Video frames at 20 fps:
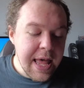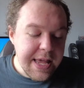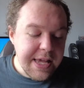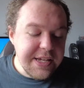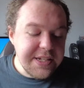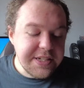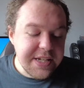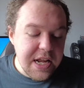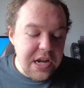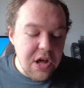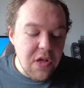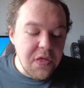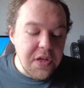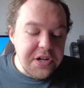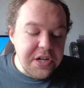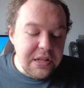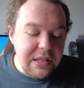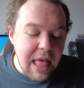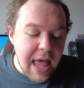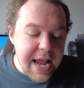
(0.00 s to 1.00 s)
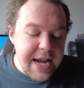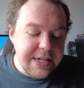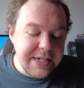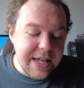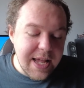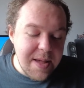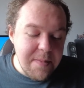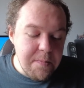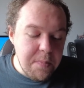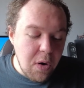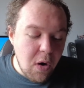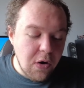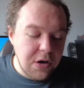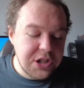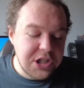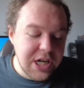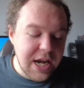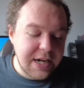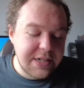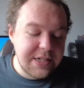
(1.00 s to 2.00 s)
He said the delay to
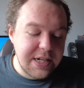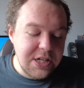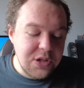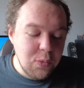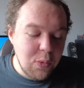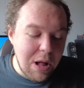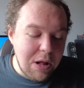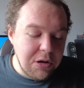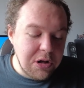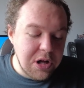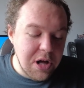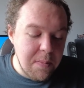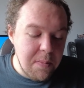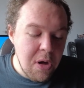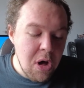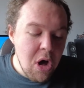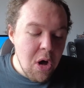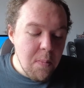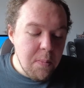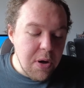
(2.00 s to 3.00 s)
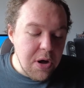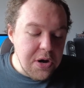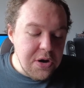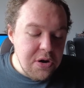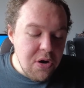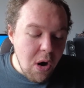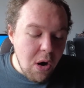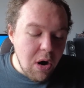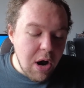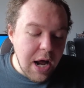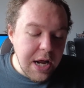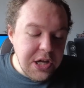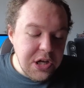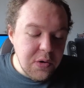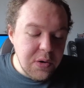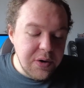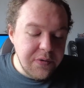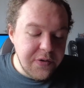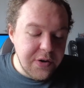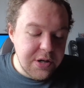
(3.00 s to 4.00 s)
import checks is welcome, but not a
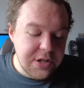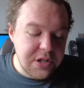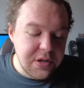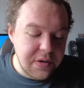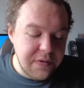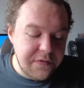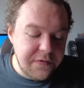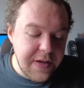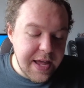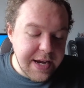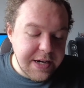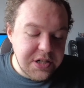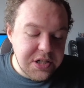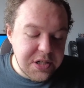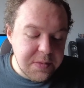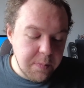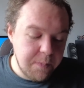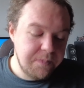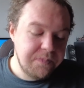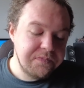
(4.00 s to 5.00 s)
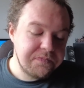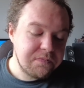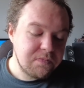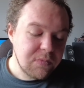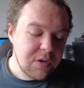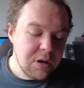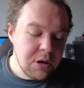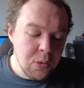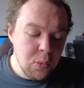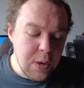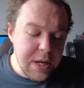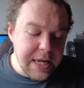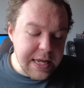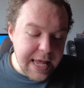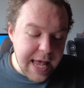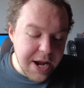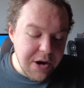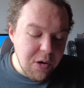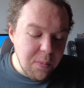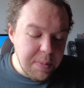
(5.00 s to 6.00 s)
universal fix. We
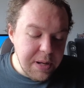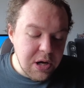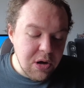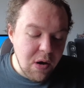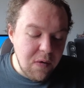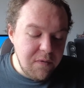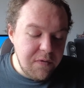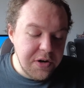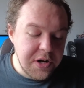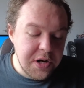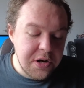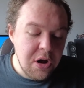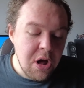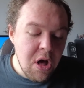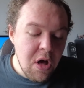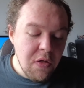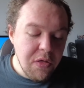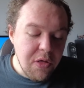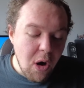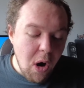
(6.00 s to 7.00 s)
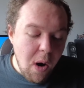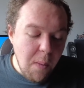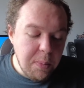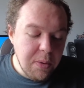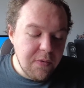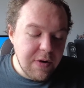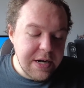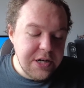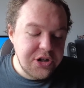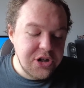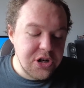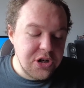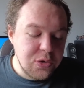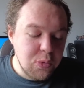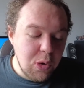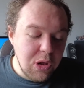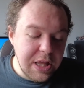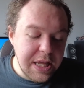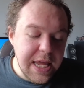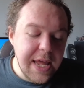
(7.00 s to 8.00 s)
cannot be confident that operations
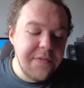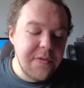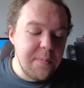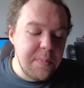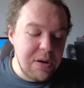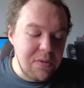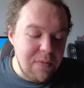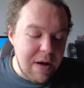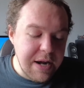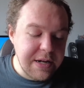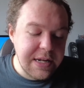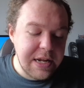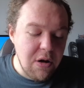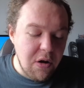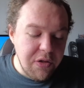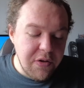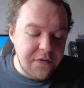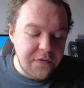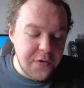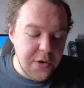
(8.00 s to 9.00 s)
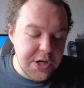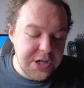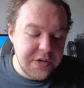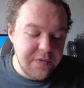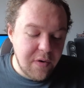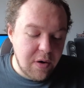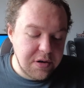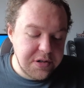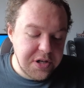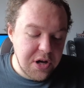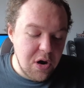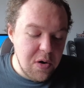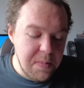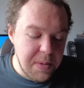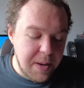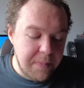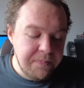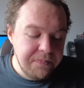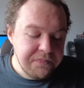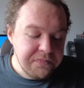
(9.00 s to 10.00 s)
will even be ready on the 1st of
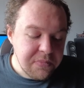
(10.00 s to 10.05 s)
October.